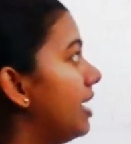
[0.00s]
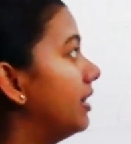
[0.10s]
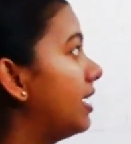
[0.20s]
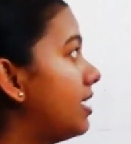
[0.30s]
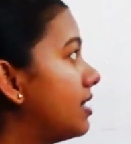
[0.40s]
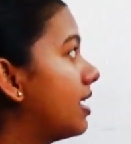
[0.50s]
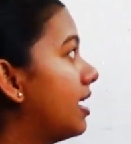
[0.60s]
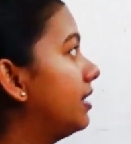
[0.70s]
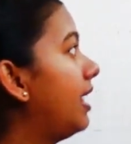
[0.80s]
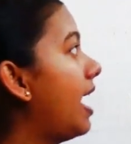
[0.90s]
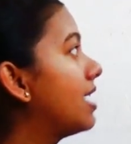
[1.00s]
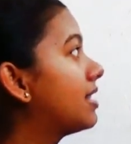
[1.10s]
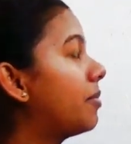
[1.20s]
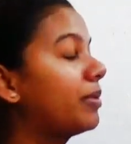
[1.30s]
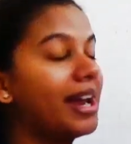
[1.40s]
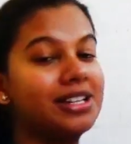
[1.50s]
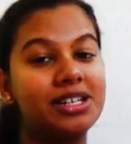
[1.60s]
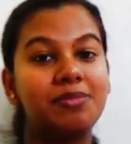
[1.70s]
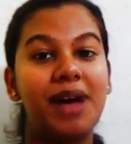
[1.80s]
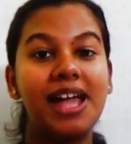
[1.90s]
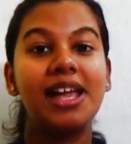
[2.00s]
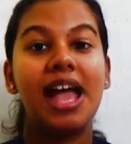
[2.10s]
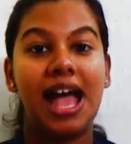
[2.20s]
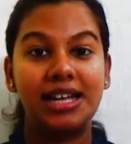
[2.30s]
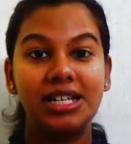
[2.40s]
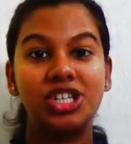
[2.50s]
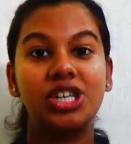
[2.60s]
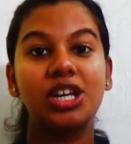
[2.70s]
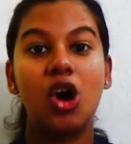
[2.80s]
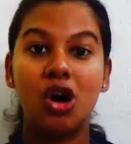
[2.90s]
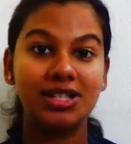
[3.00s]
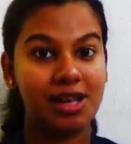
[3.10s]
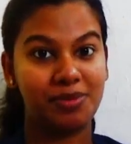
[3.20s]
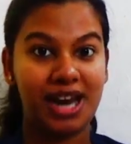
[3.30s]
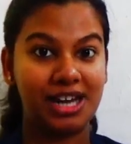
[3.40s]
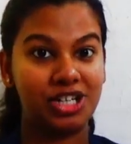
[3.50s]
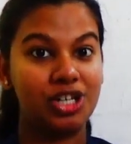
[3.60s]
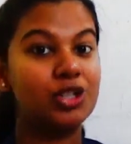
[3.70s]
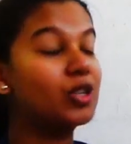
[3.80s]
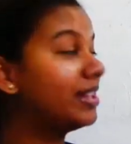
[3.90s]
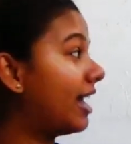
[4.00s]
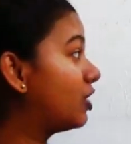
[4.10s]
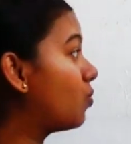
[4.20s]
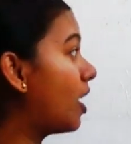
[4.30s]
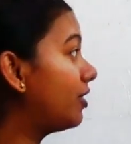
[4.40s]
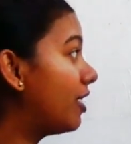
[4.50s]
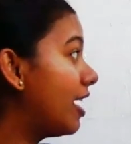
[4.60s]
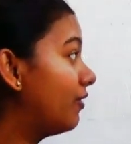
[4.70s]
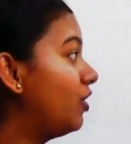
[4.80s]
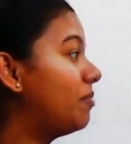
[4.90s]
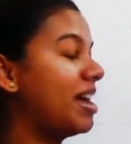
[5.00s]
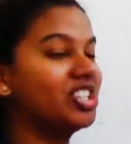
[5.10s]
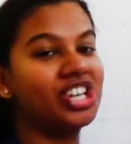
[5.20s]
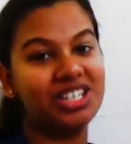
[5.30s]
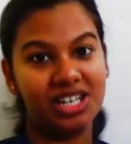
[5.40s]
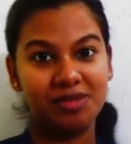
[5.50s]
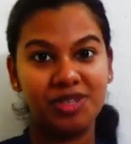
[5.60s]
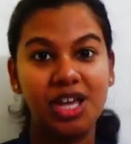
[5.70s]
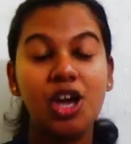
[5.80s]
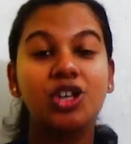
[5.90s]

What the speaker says: That is, they are separated by addition or subtraction. So that's what we mentioned terms.